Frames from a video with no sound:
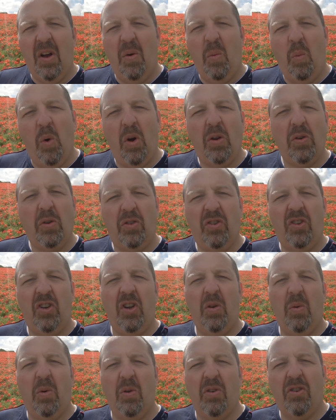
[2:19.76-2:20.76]
one or
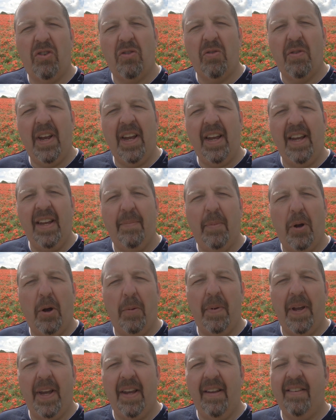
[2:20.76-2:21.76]
two or three
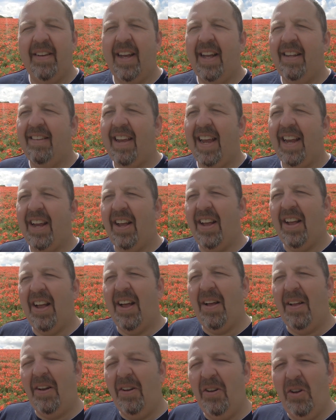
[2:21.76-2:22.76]
poppies and take
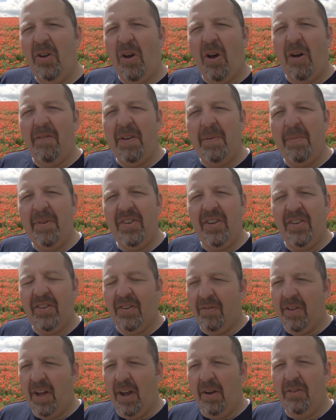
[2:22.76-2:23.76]
a lot of images
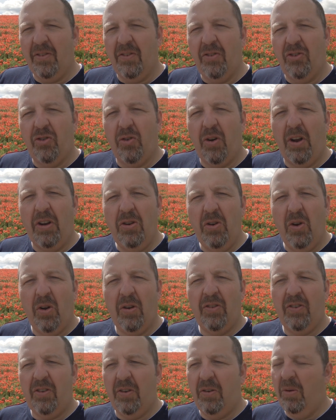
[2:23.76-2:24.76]
of those and try
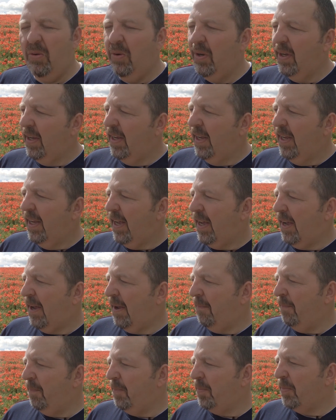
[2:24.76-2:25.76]
not to
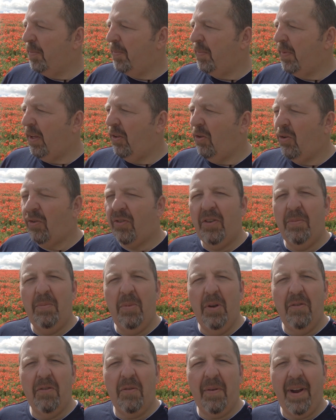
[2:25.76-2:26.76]

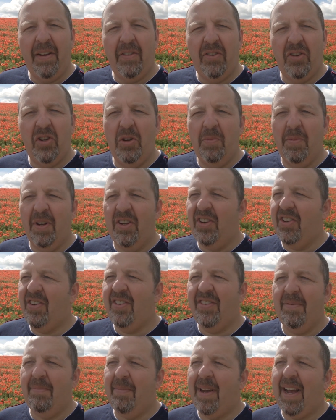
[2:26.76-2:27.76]
move around too much. It
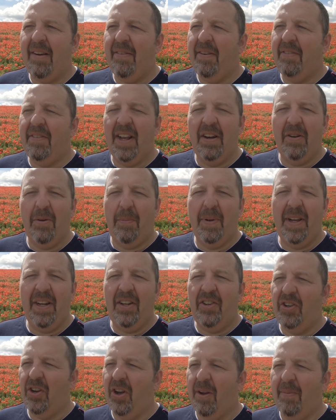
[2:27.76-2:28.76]
doesn't matter if they're not pin
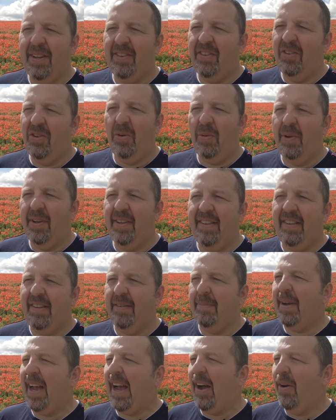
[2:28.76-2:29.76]
sharp, that's not what this is
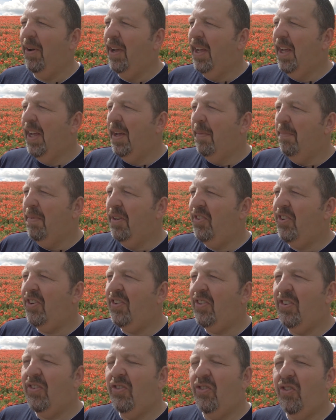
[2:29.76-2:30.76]
about, but
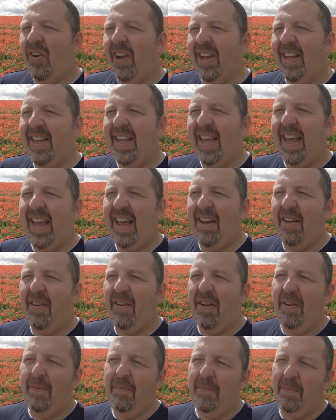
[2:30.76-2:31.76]
just to try and get
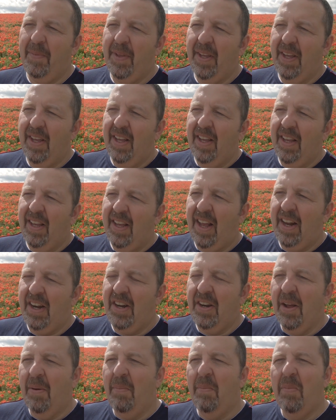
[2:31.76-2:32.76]
a
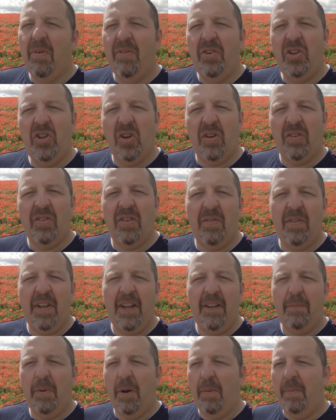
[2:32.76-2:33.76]
number of shots of
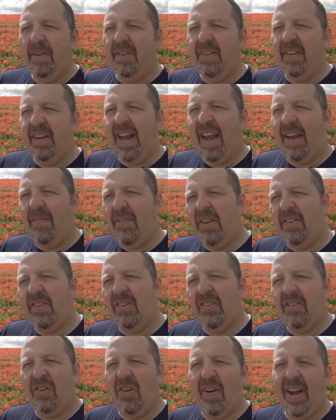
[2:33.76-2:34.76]
these poppies in ever so
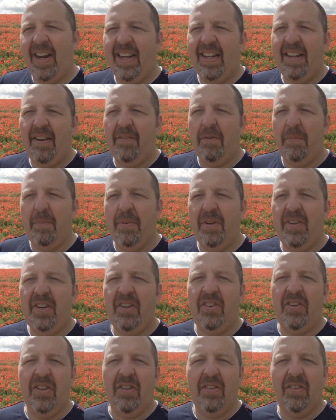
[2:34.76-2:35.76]
slightly different
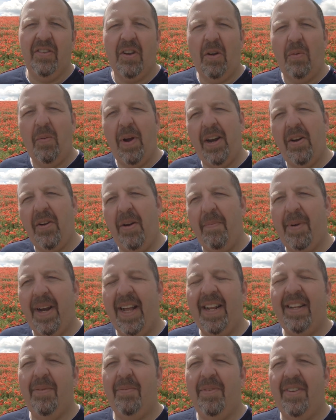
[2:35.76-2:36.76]
positions, so when I
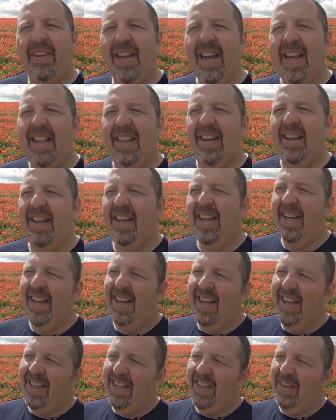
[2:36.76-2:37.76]
blend them together
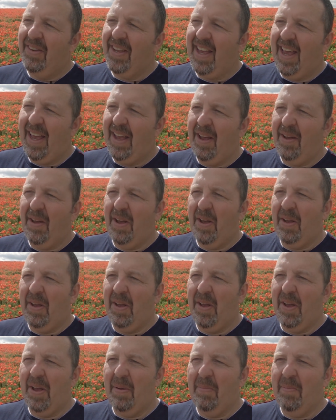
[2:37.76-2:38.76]
you get
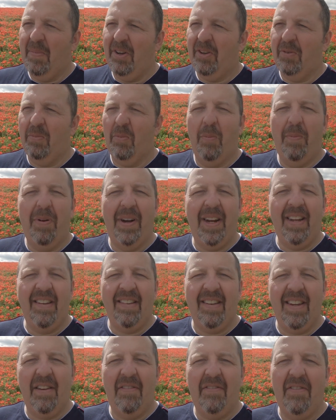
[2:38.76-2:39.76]
a much more
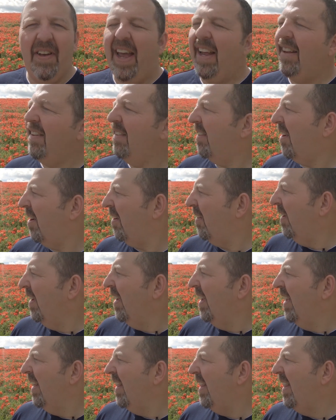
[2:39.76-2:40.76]
pleasing effect. So
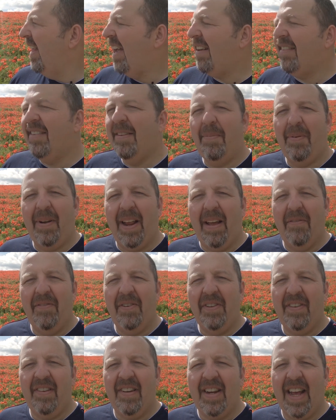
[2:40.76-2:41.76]
that's the plan
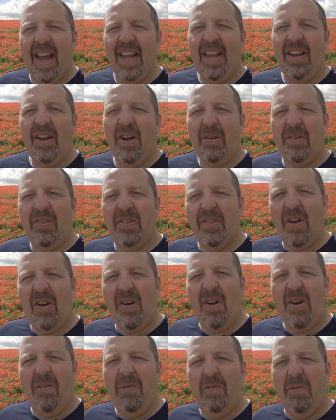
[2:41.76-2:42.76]
for today. I'll
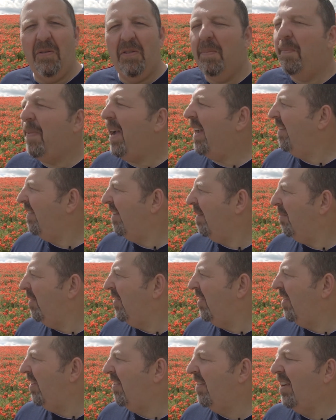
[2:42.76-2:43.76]
start off with the base
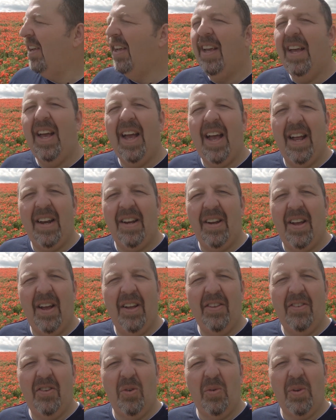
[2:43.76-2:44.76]
images and
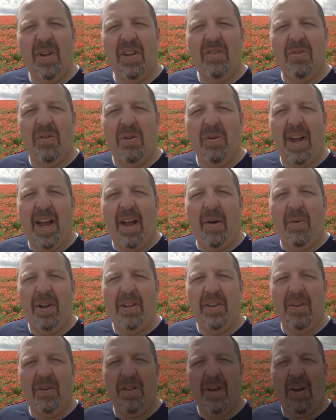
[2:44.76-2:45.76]
talk you through how I
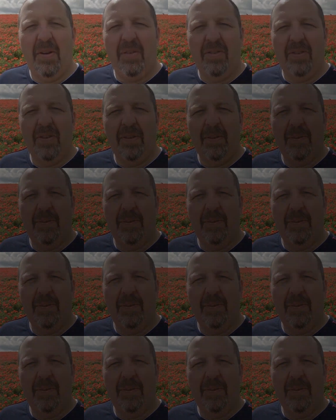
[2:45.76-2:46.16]
do those.